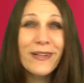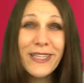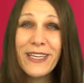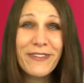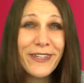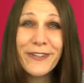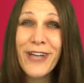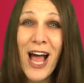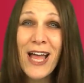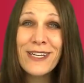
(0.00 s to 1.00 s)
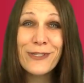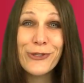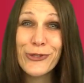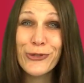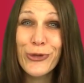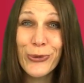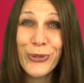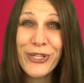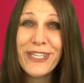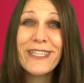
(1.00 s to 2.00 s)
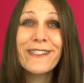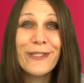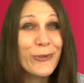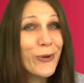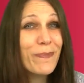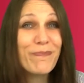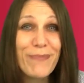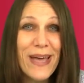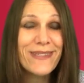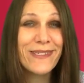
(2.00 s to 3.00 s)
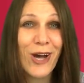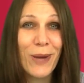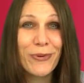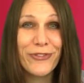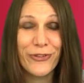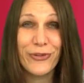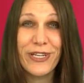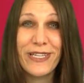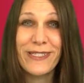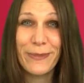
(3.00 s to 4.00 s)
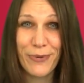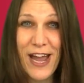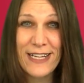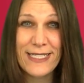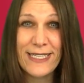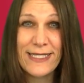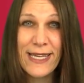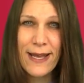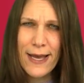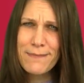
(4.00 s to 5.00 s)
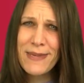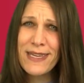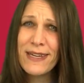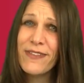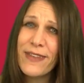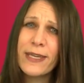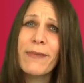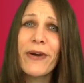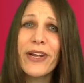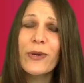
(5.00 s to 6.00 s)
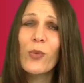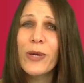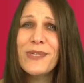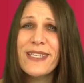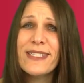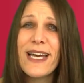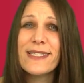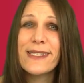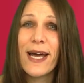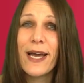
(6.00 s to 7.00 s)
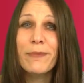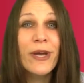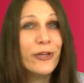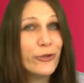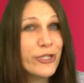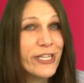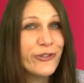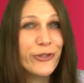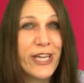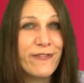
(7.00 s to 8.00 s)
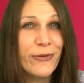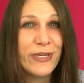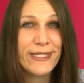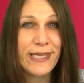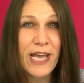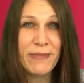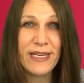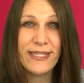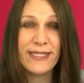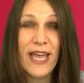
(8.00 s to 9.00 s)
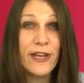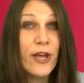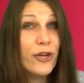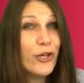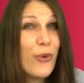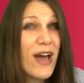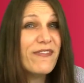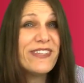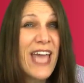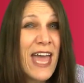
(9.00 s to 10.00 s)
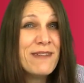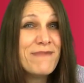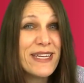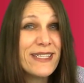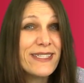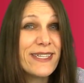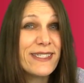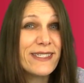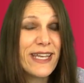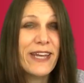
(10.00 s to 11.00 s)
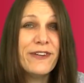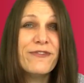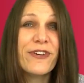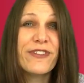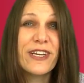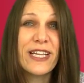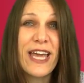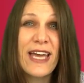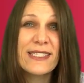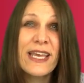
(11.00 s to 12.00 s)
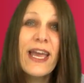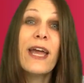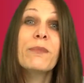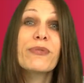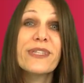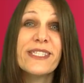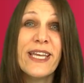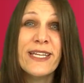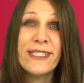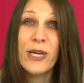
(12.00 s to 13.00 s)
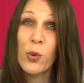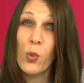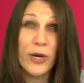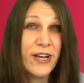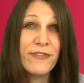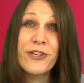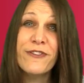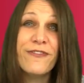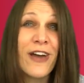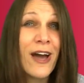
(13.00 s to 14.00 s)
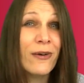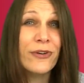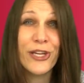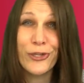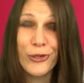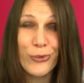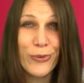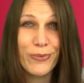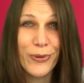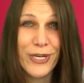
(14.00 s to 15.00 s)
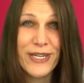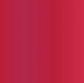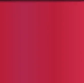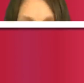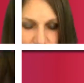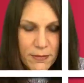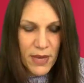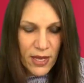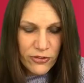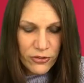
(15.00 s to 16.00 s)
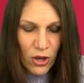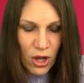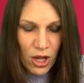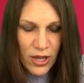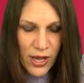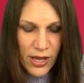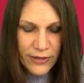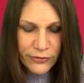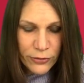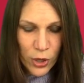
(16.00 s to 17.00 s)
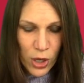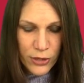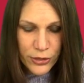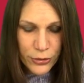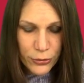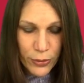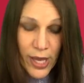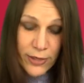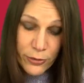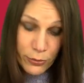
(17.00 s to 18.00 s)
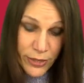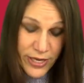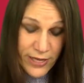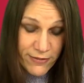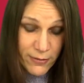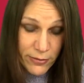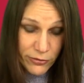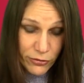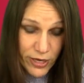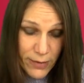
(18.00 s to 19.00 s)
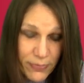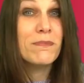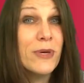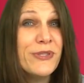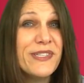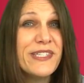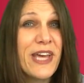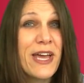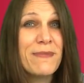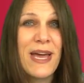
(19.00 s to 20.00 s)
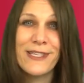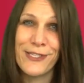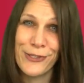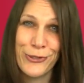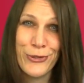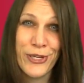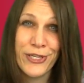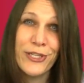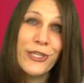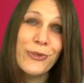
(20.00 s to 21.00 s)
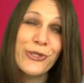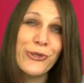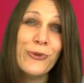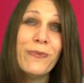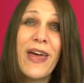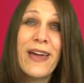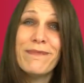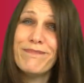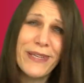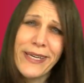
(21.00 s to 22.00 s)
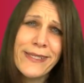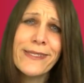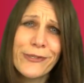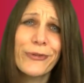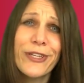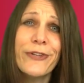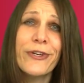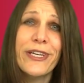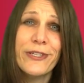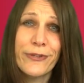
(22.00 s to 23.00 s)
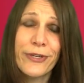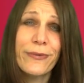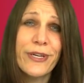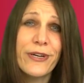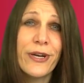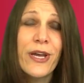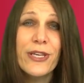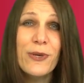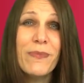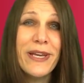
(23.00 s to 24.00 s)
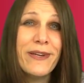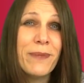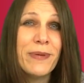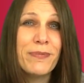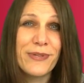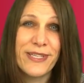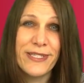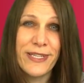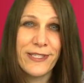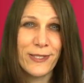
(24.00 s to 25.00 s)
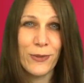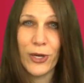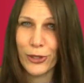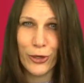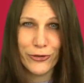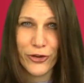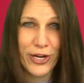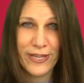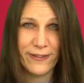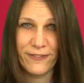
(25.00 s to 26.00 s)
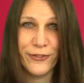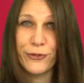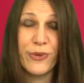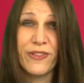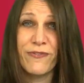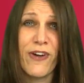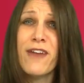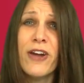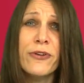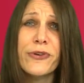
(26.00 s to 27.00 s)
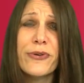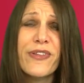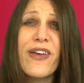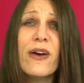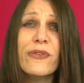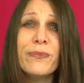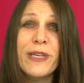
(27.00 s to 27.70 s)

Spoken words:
Believe it or not, school is your best opportunity to practice. I mean, think about it. When was the last time your teacher gave you an assignment and said, you have 10 minutes to stand in front of the class and present whatever you found in your report? Imagine all eyes are on you and you're reading from a script. Most of the time, as a student, you assume that because it's earlier in your career, you might not be presenting to a large audience filled with 500 or 1,000